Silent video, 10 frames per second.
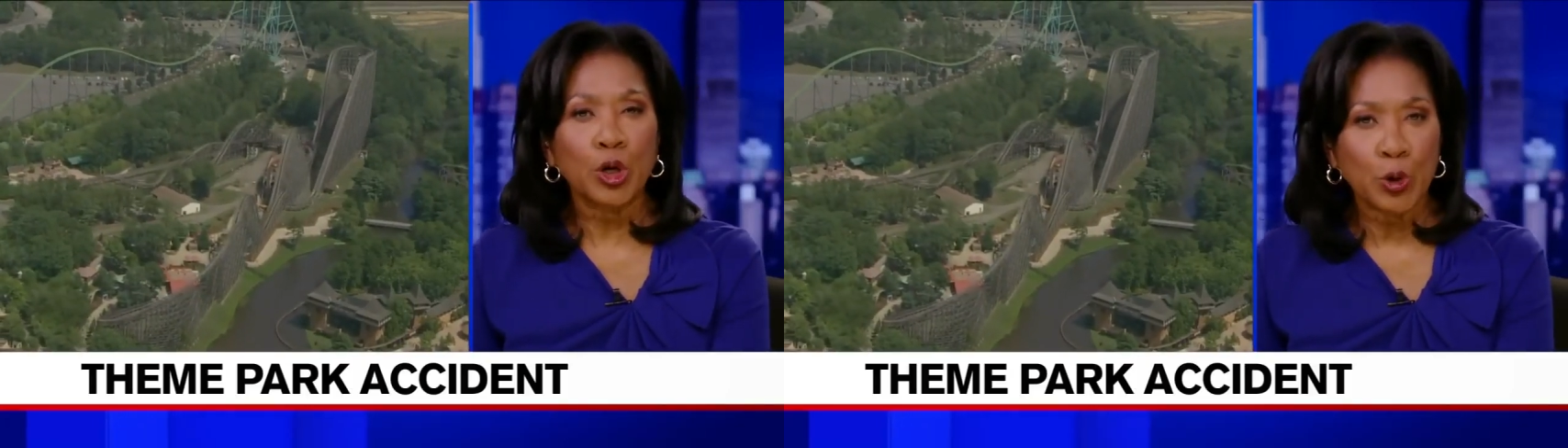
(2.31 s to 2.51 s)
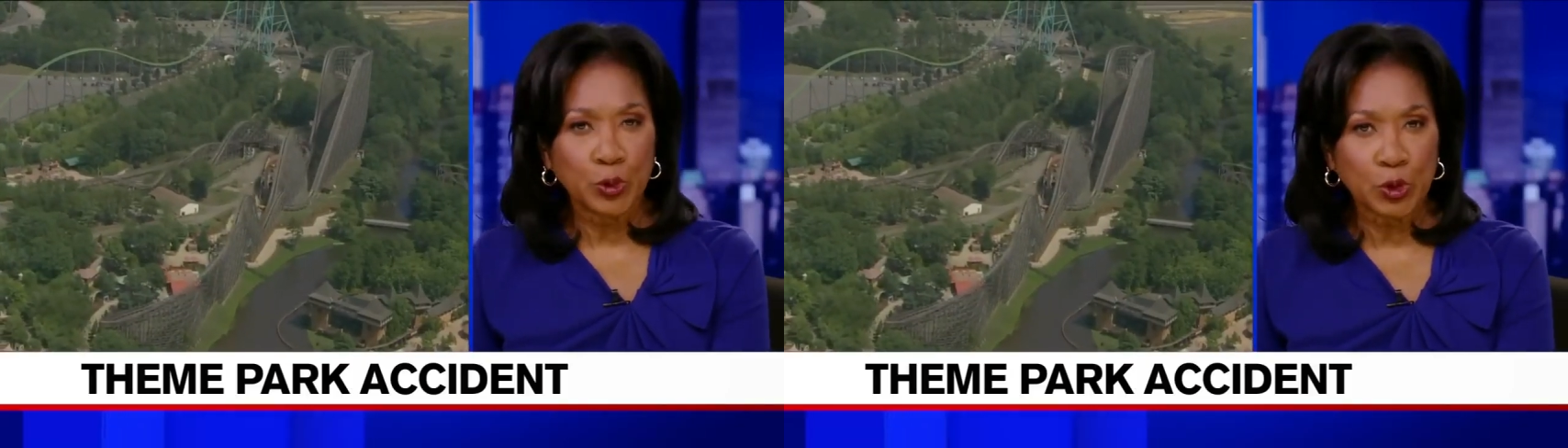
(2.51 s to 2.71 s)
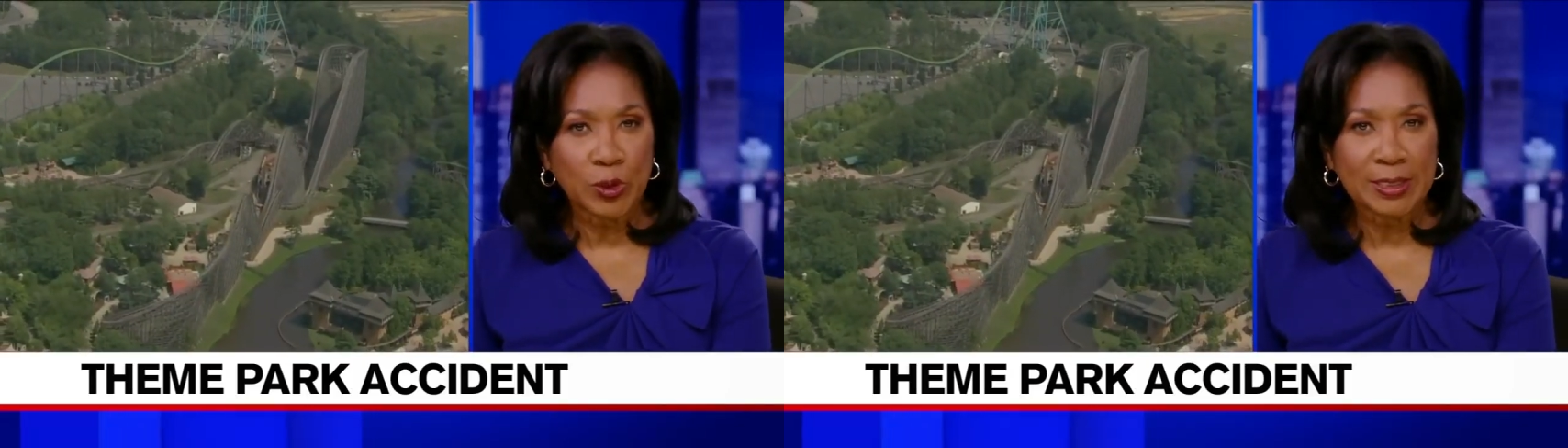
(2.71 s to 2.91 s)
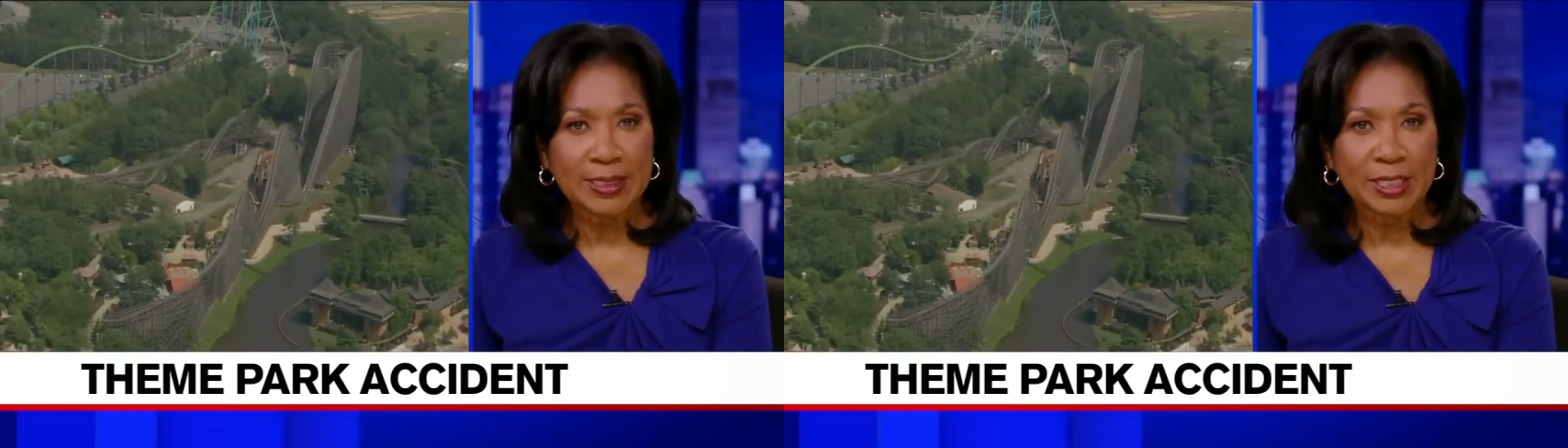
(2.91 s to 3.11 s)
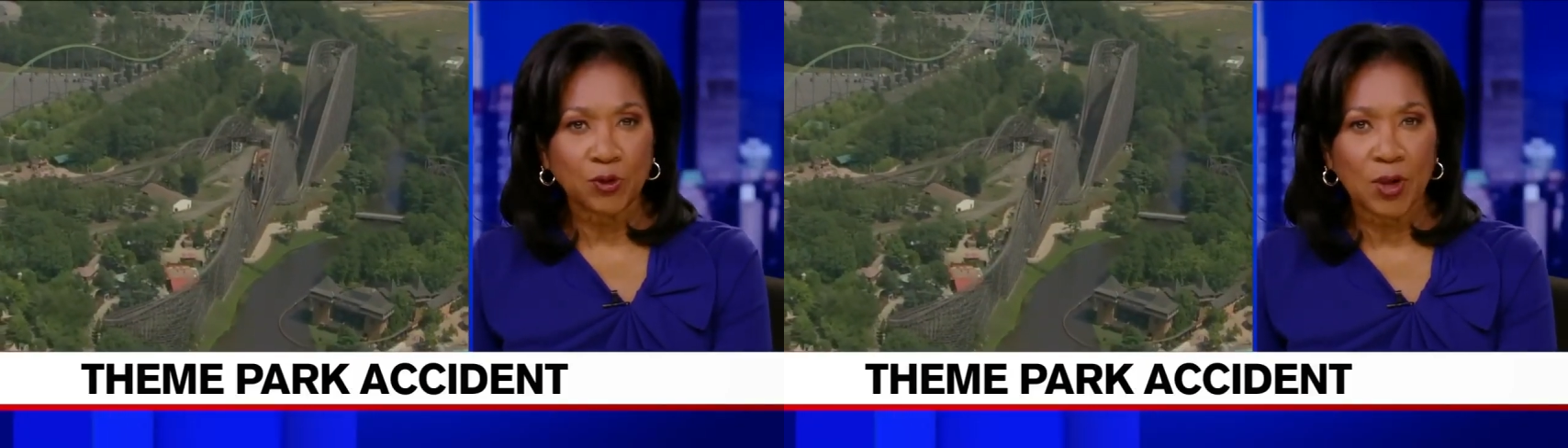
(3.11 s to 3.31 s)
coaster at
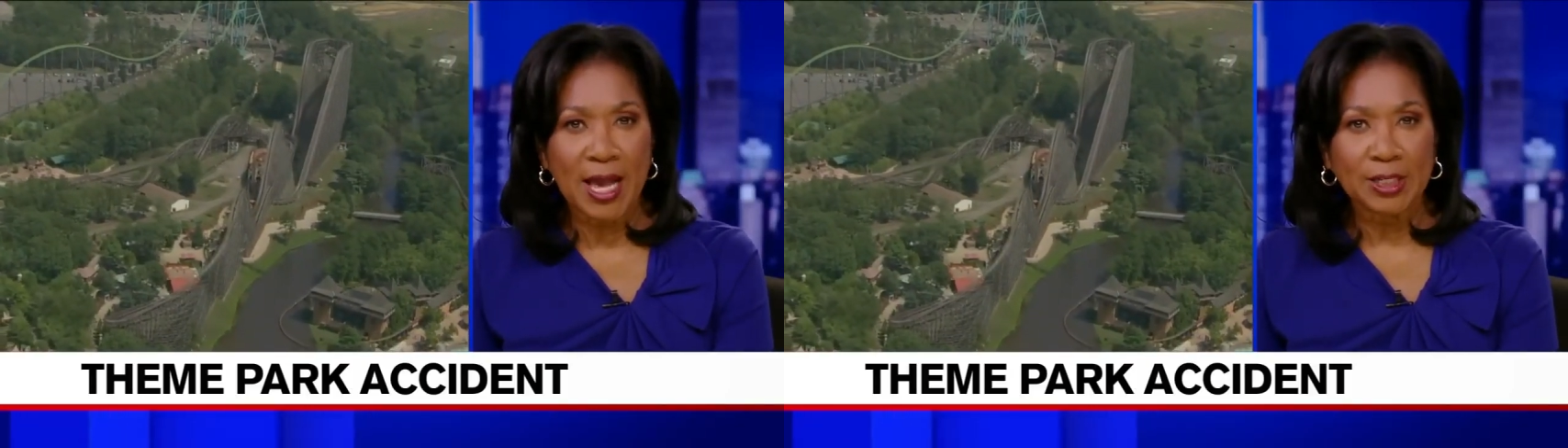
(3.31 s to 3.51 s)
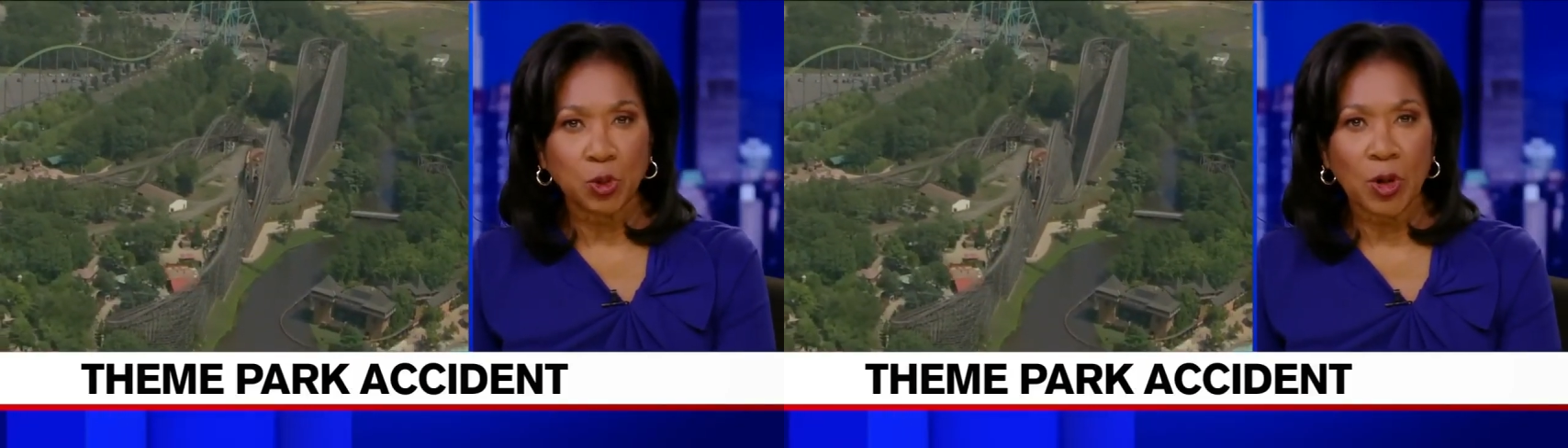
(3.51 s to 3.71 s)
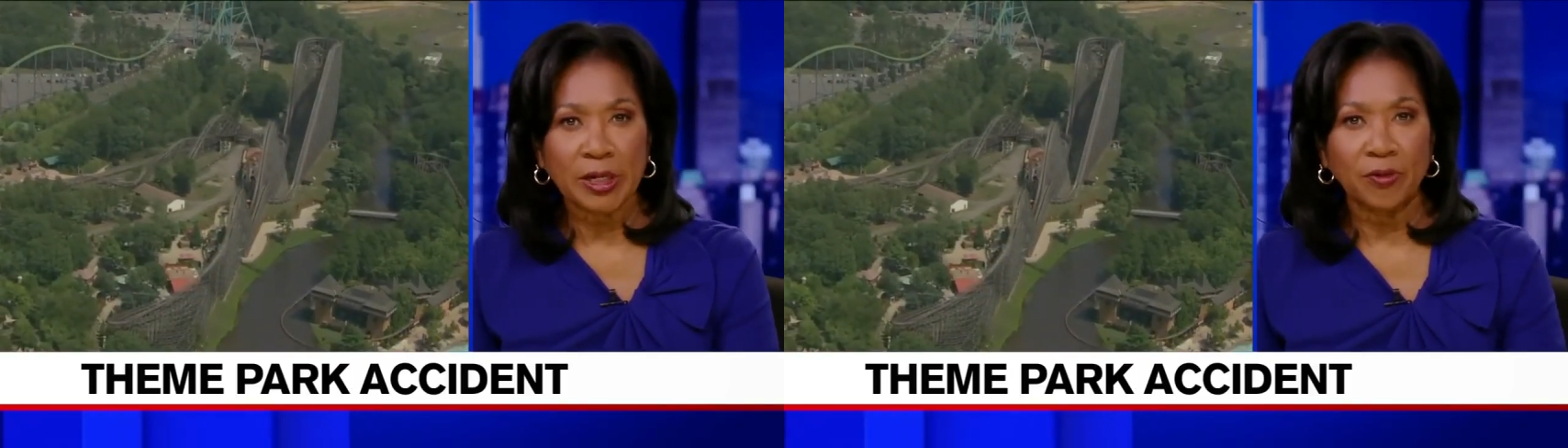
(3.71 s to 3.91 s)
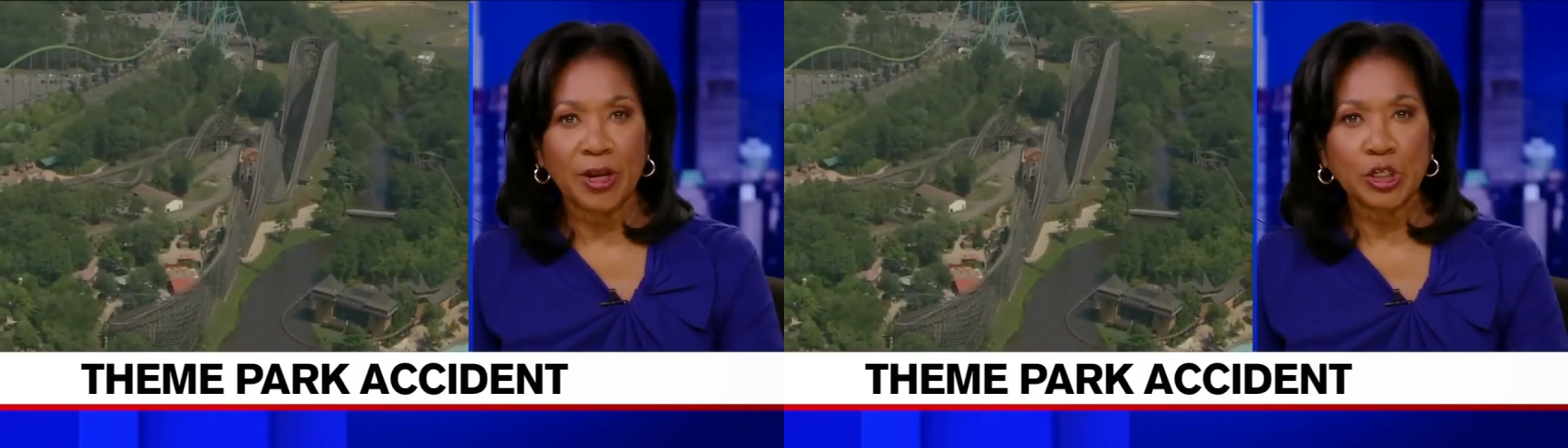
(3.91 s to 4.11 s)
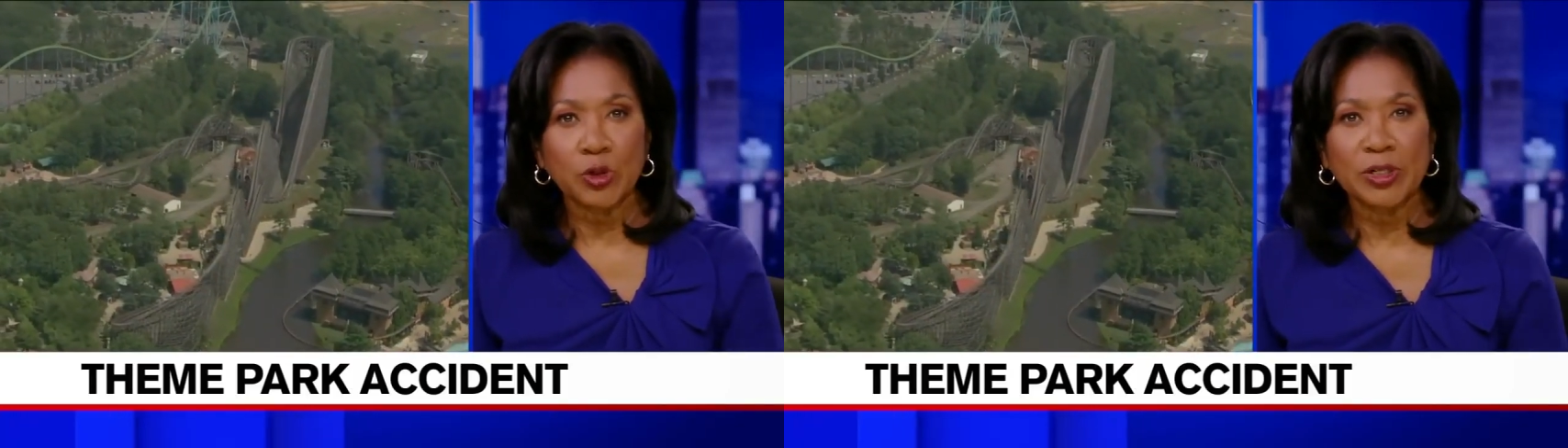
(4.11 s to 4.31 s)
Six Flags Great
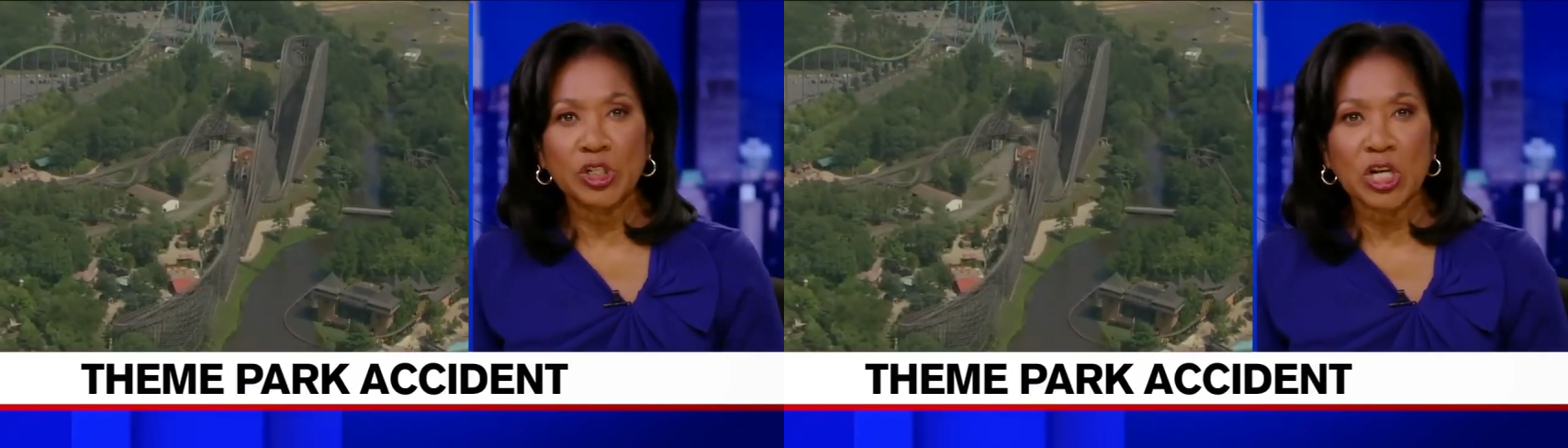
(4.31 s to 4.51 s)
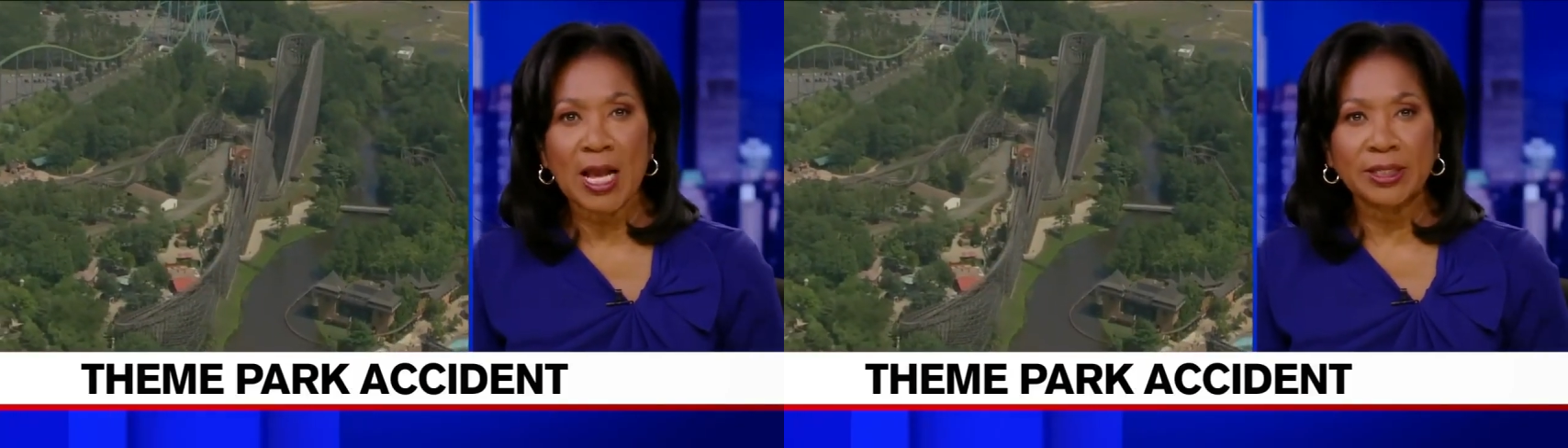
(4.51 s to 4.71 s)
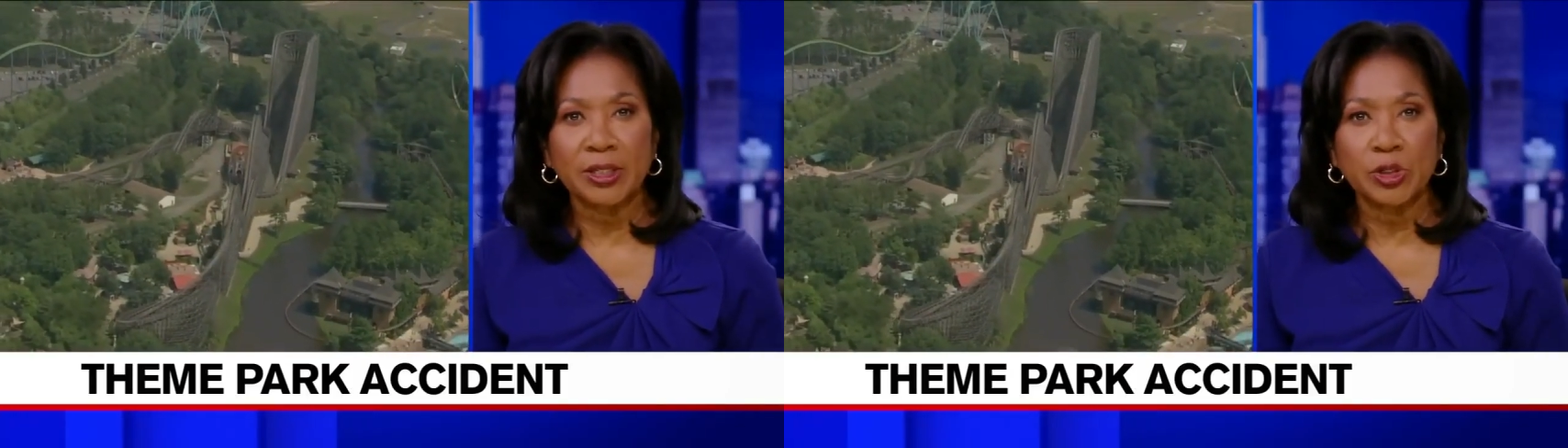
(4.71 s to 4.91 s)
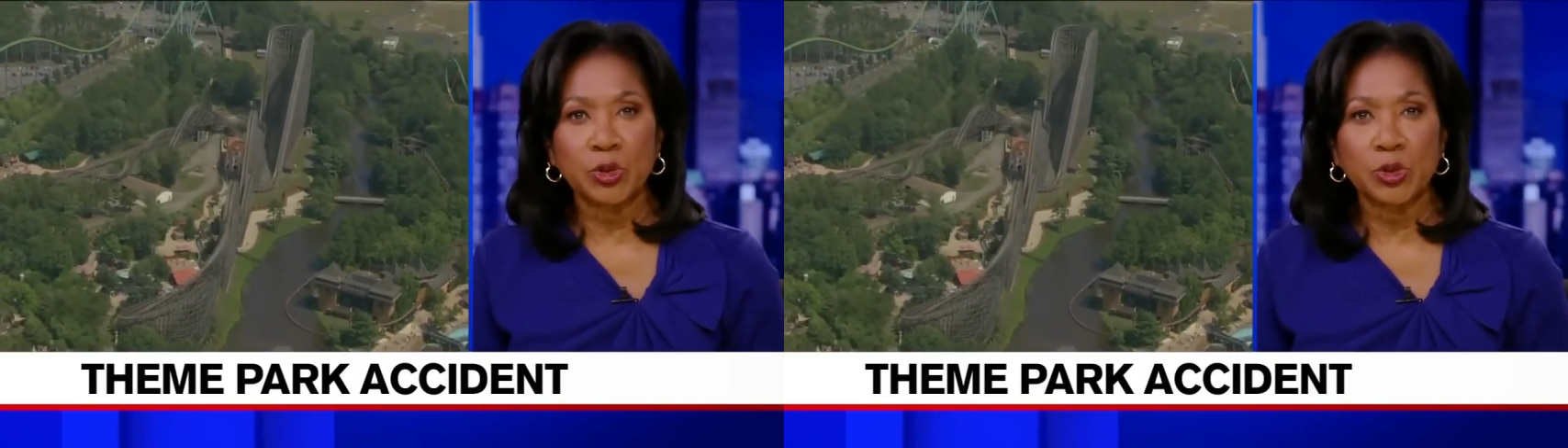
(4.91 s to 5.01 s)
Adventure in Jackson,